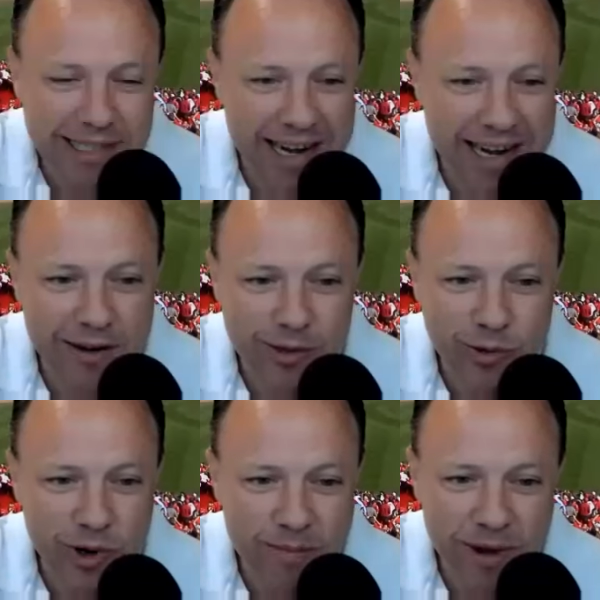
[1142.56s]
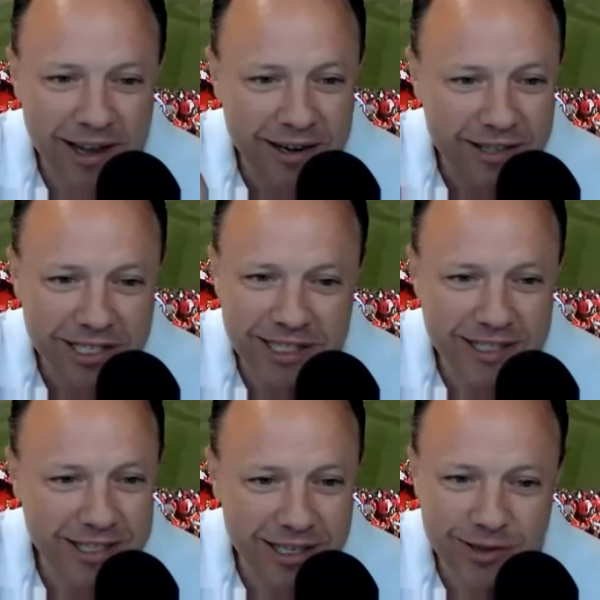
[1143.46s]
I never have to worry about her. She
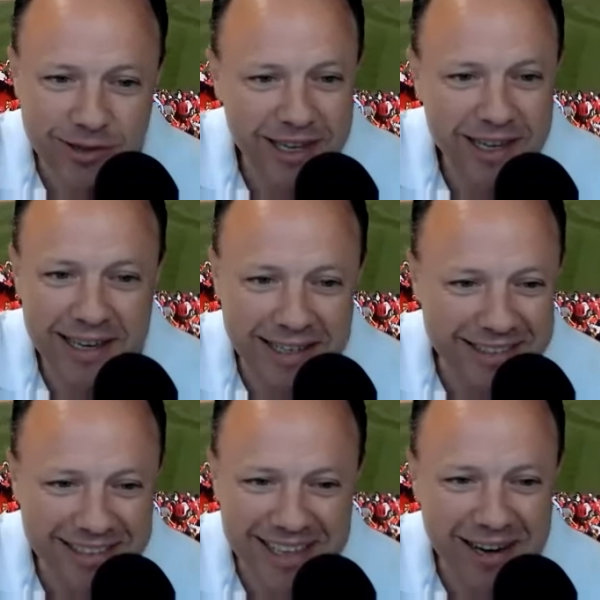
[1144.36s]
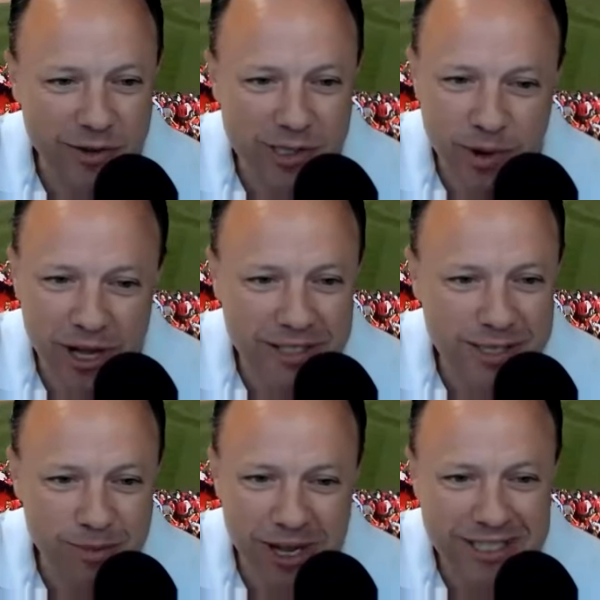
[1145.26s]
just does her thing. And, you know, if it's a ball,
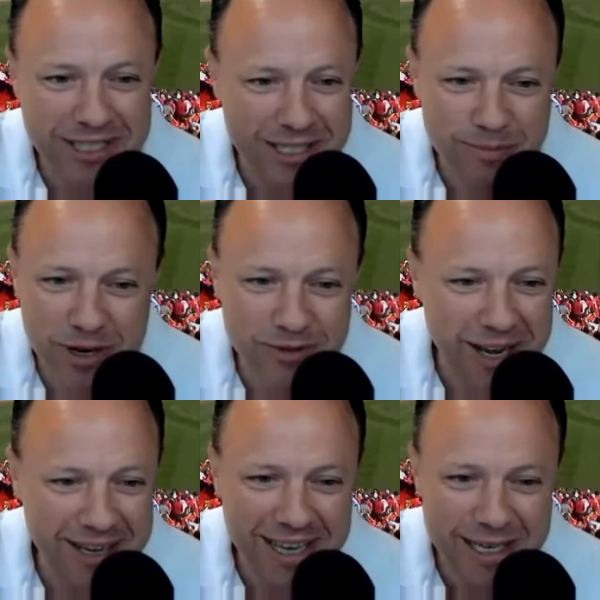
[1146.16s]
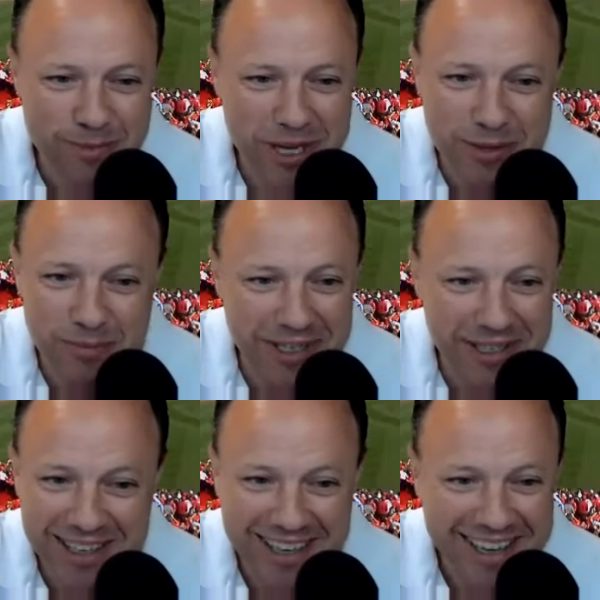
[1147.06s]
it's a ball. She just moves on, next pitch. But
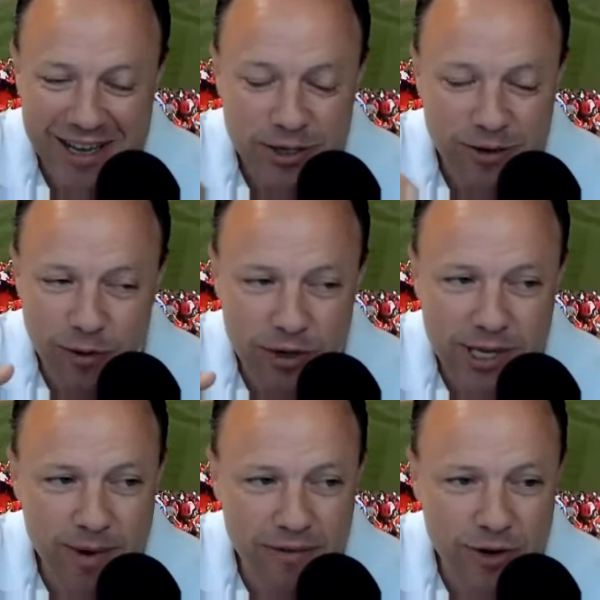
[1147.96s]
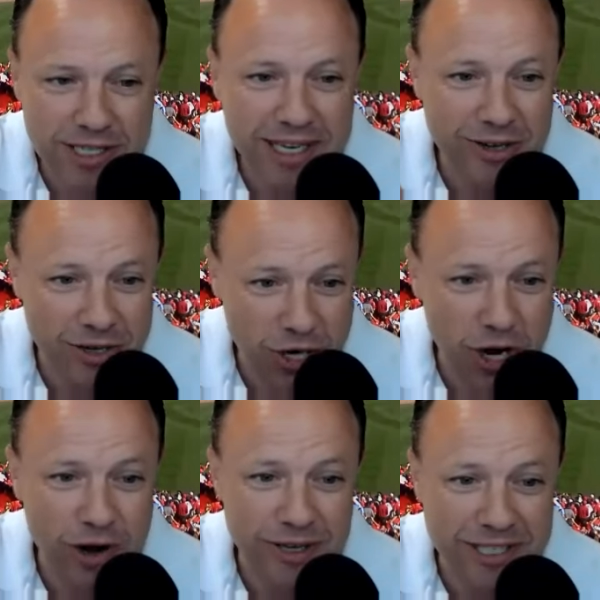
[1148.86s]
right. it was the first time I ever seen her
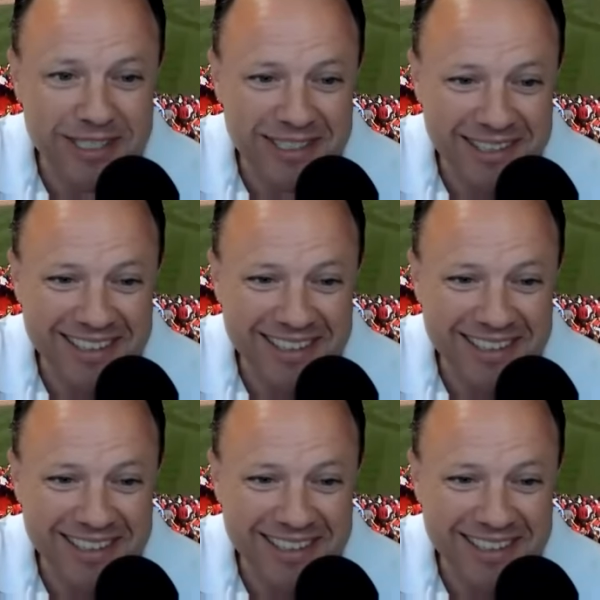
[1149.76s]
nervous.